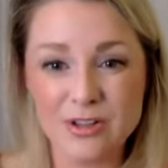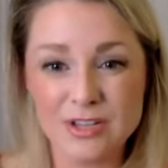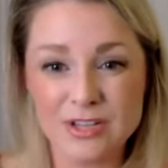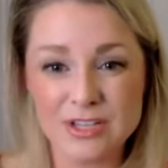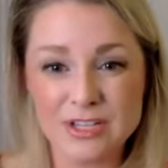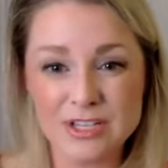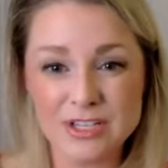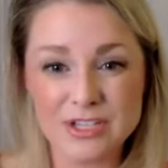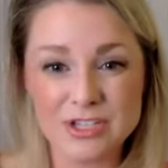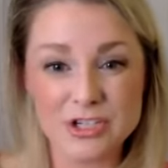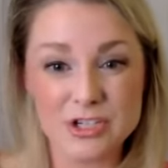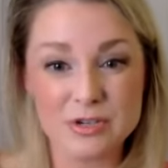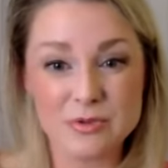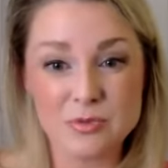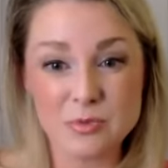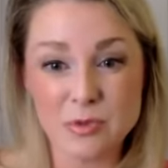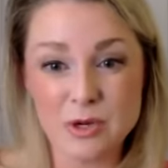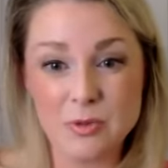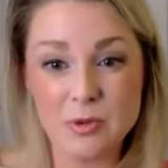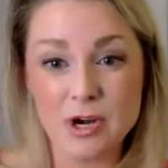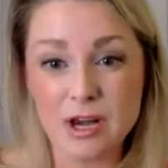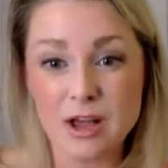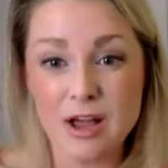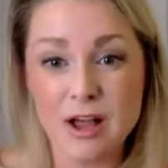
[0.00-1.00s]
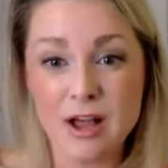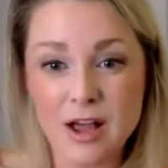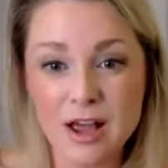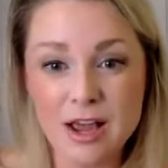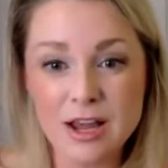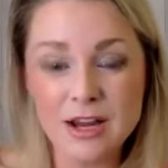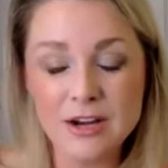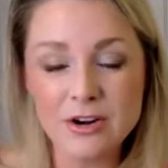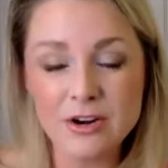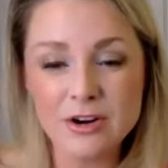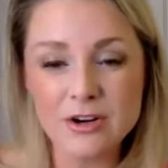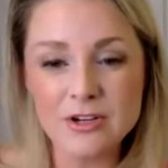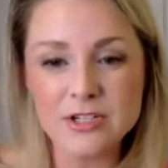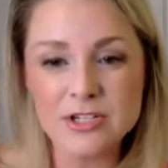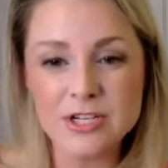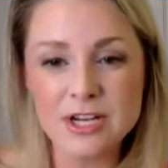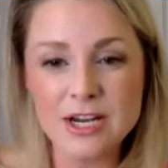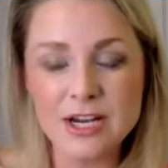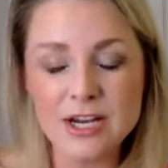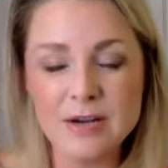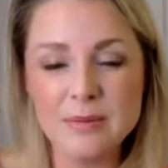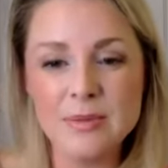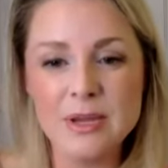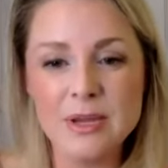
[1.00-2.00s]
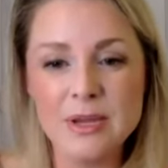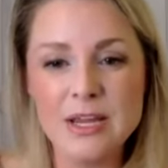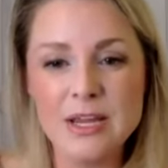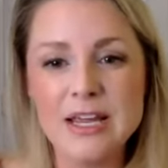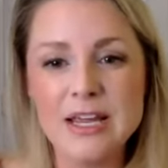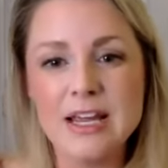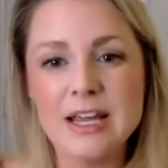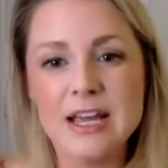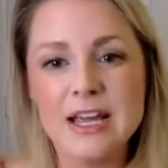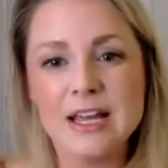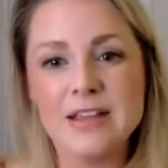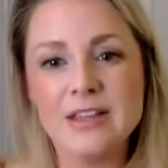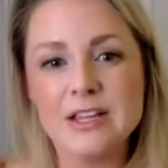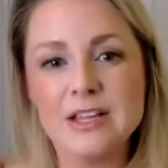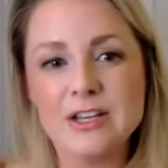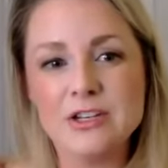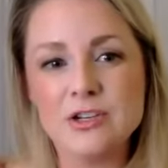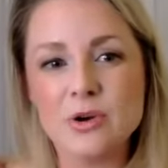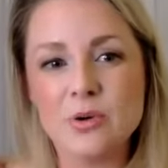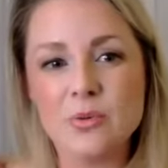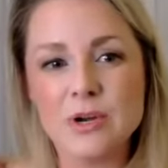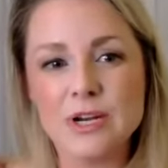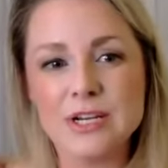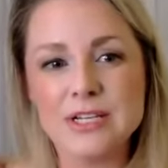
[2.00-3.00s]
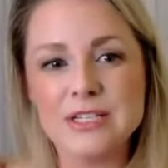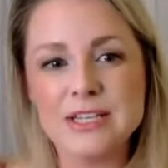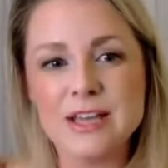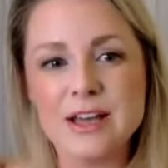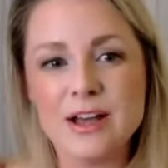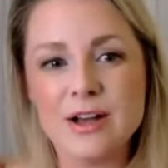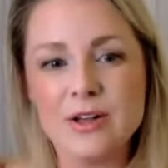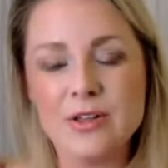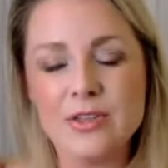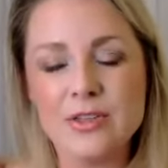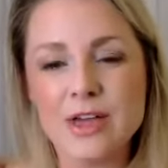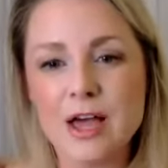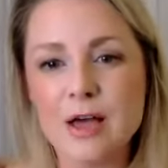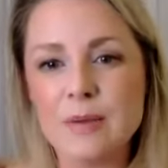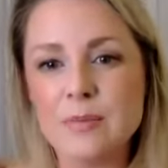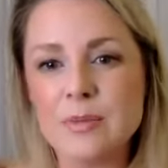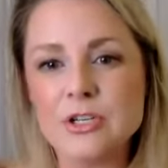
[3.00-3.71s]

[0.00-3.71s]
And we want to hide our shame, and they don't want to tell that.